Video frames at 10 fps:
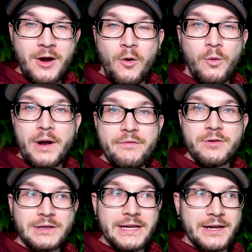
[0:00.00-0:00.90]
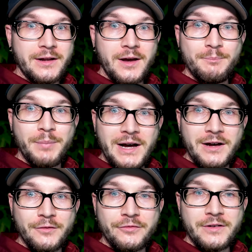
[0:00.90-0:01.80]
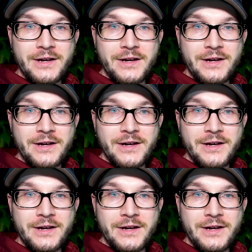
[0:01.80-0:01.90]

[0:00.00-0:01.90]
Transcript: or whatever they're laid above,